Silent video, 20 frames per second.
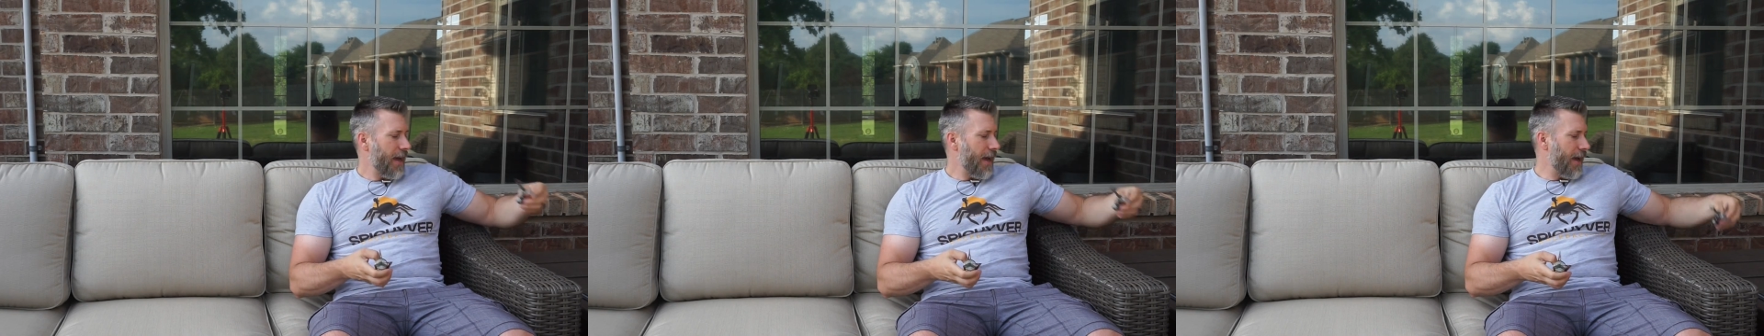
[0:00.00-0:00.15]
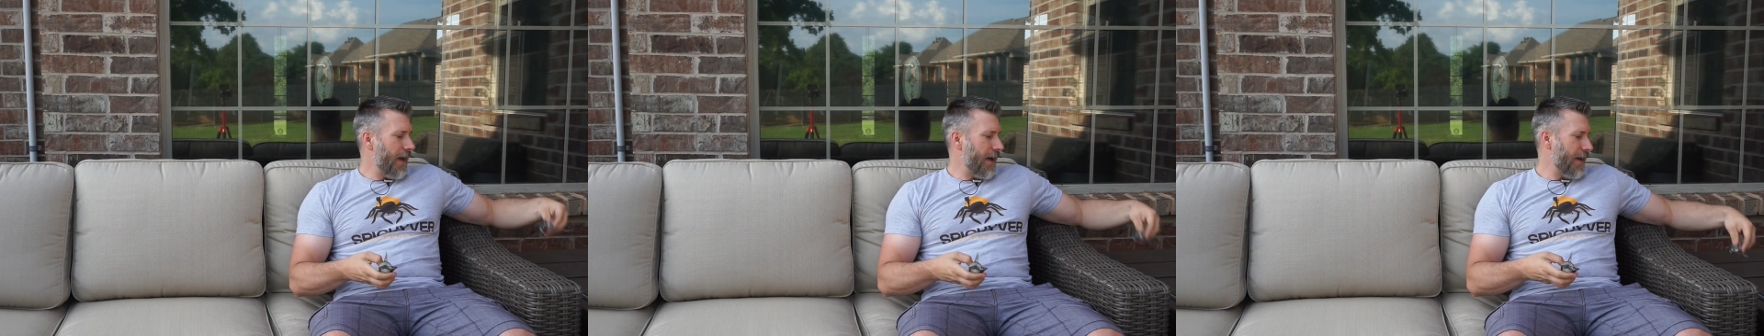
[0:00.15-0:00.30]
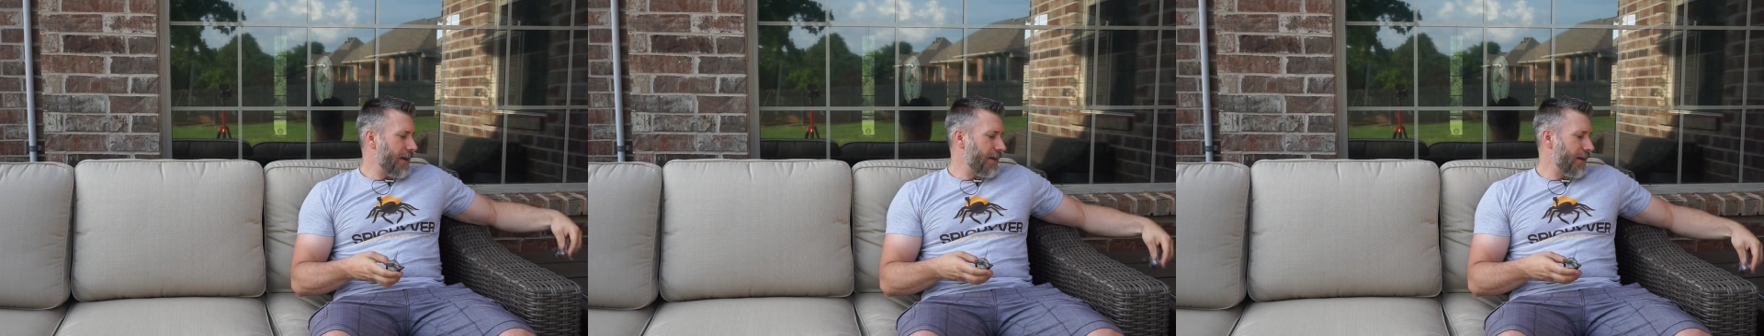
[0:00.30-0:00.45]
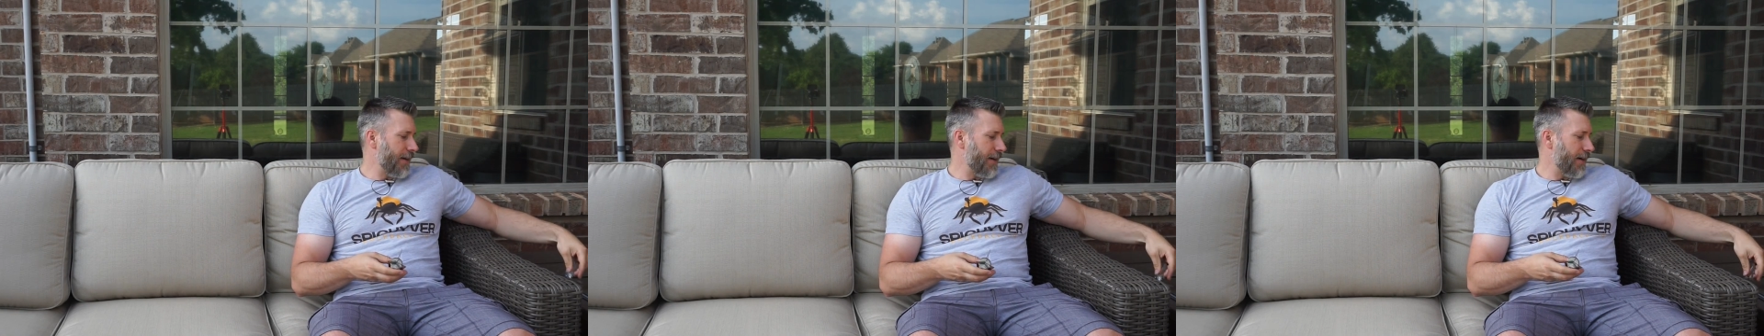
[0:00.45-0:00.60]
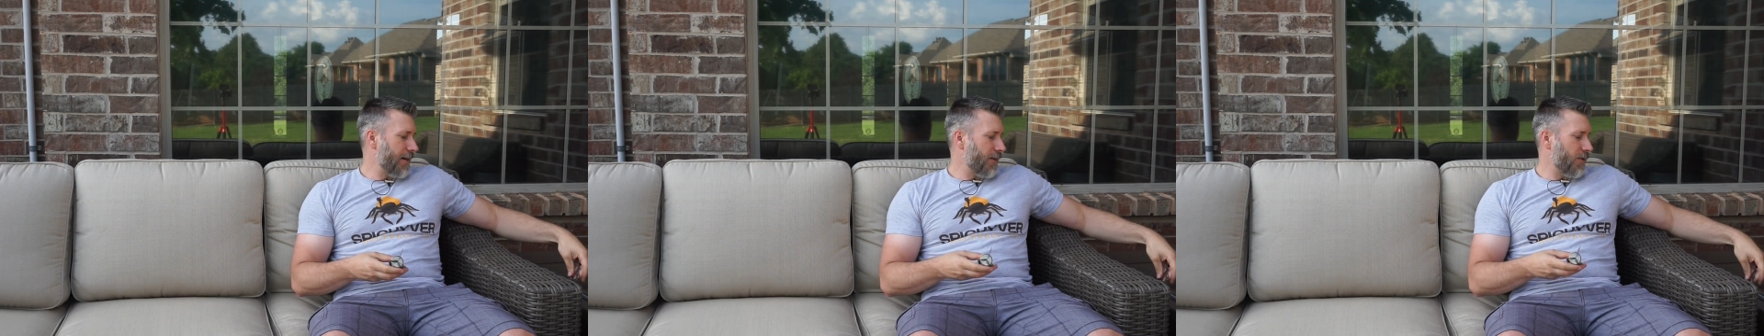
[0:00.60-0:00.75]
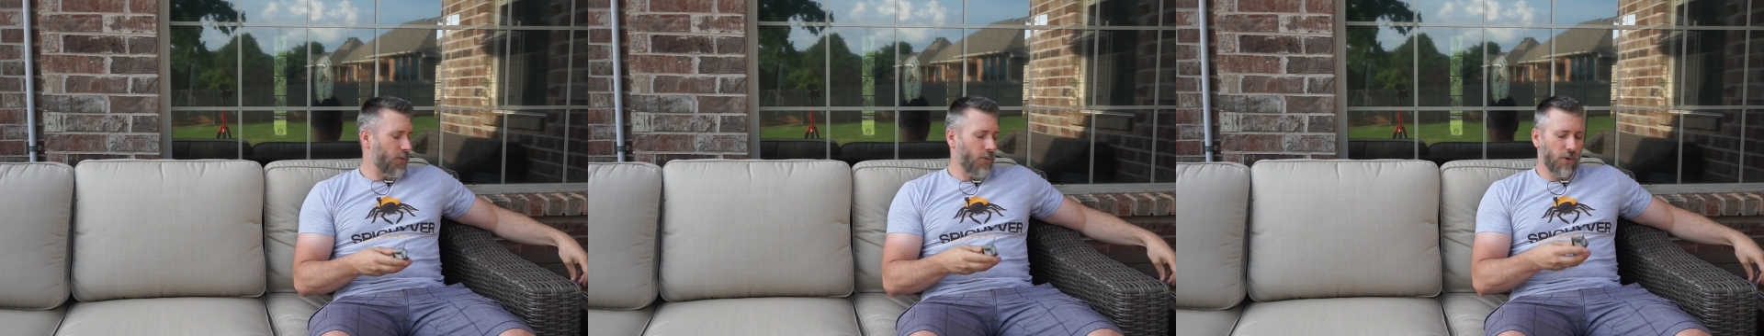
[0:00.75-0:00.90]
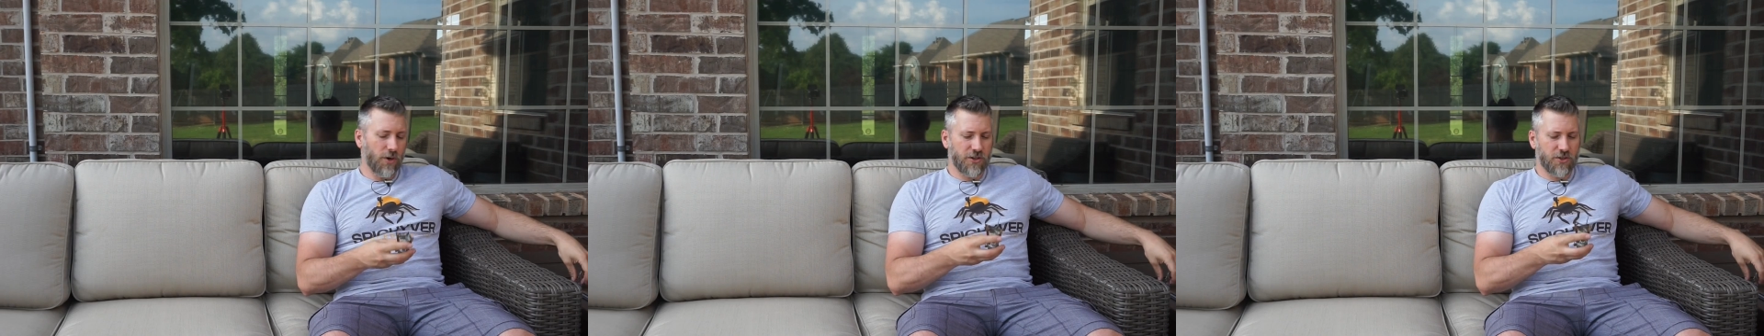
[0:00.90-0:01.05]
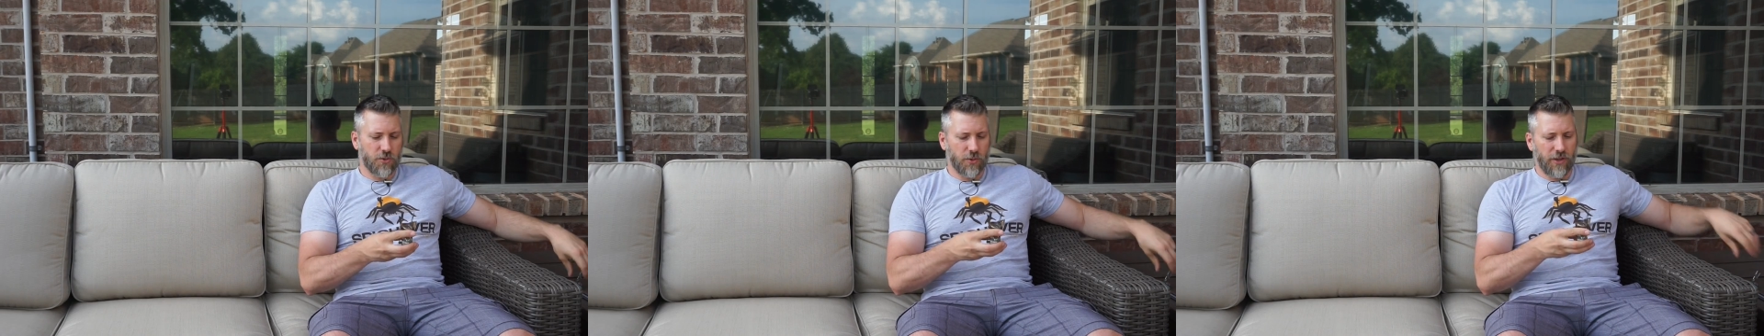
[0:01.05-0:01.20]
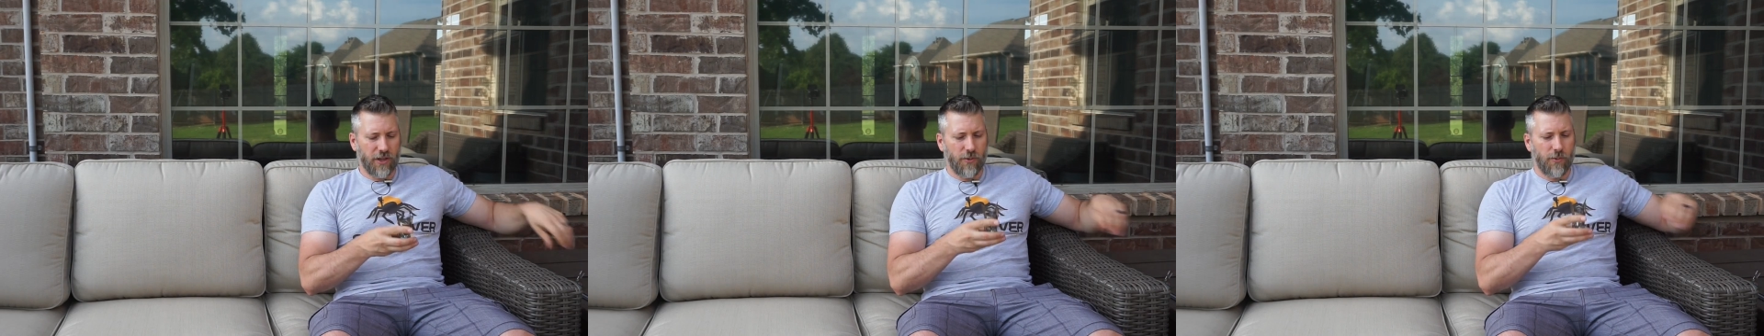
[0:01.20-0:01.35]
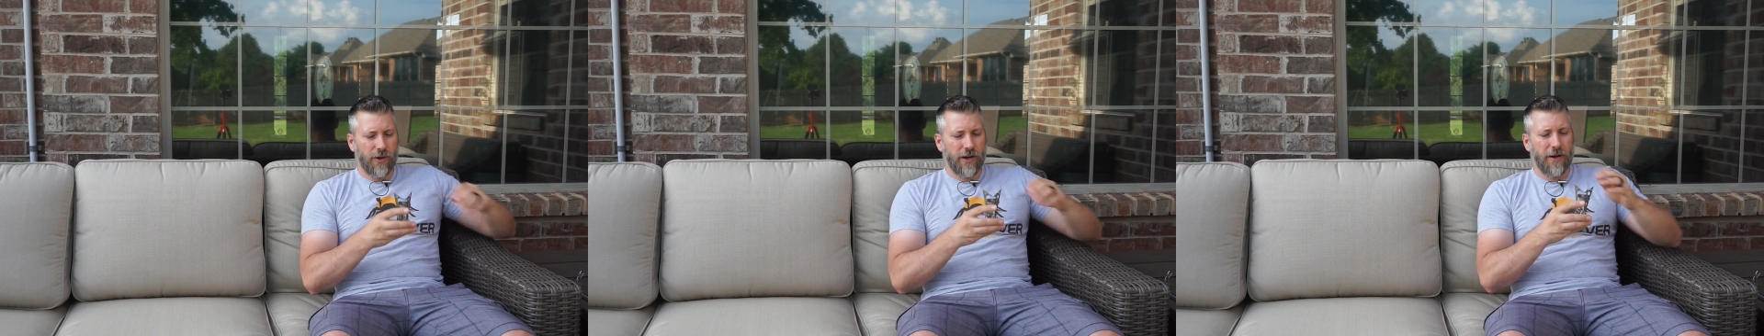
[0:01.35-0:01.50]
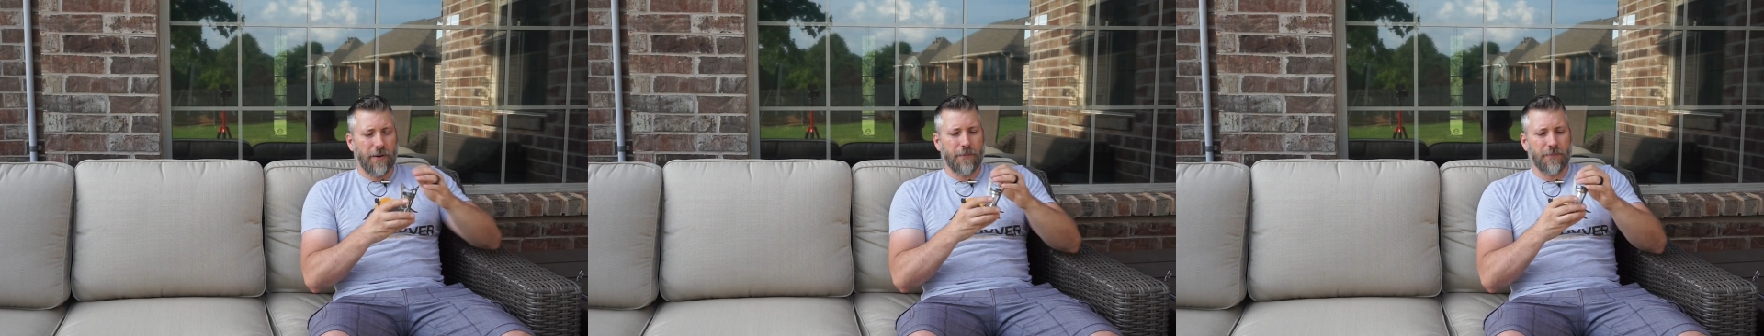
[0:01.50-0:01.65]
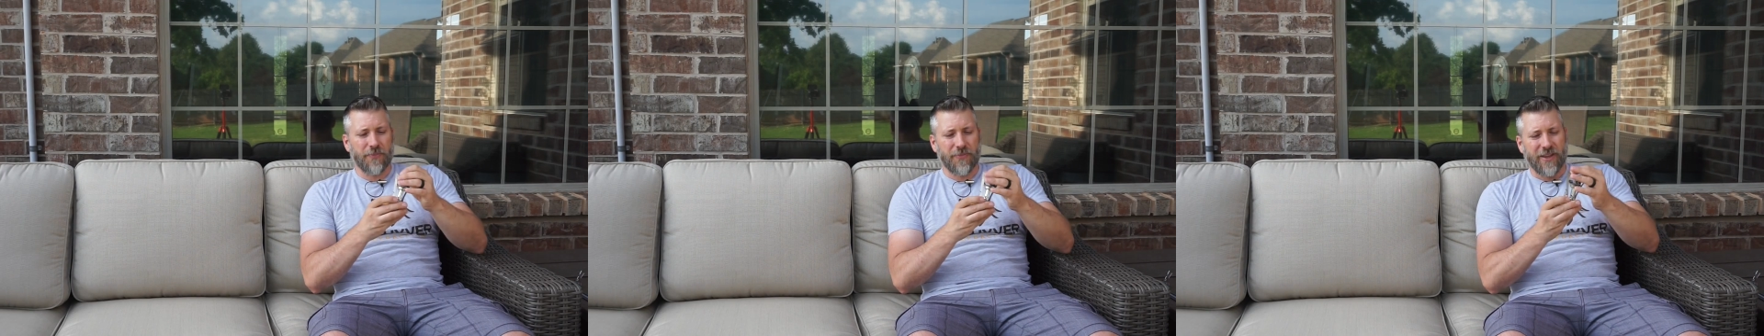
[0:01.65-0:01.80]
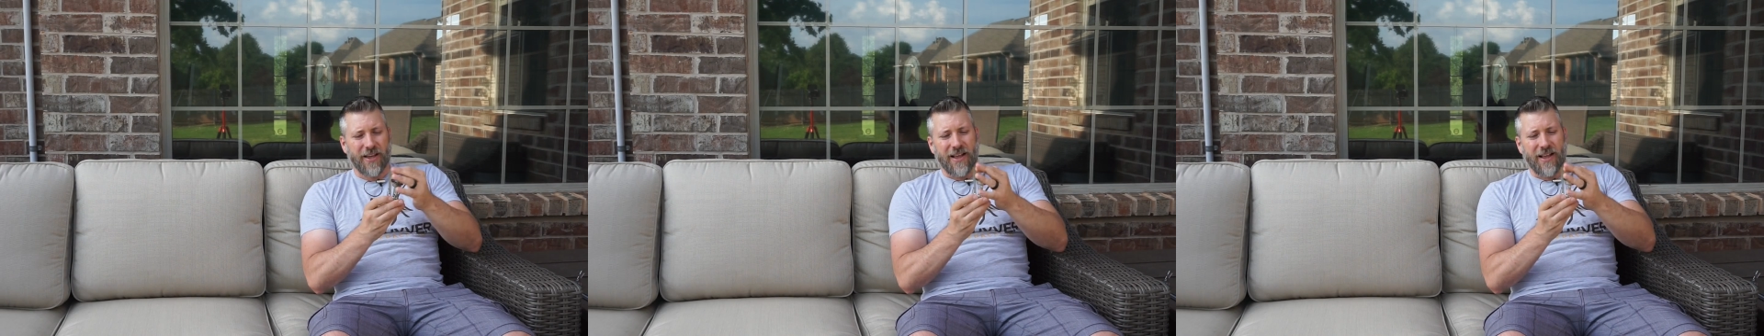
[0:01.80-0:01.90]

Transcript: and works really well.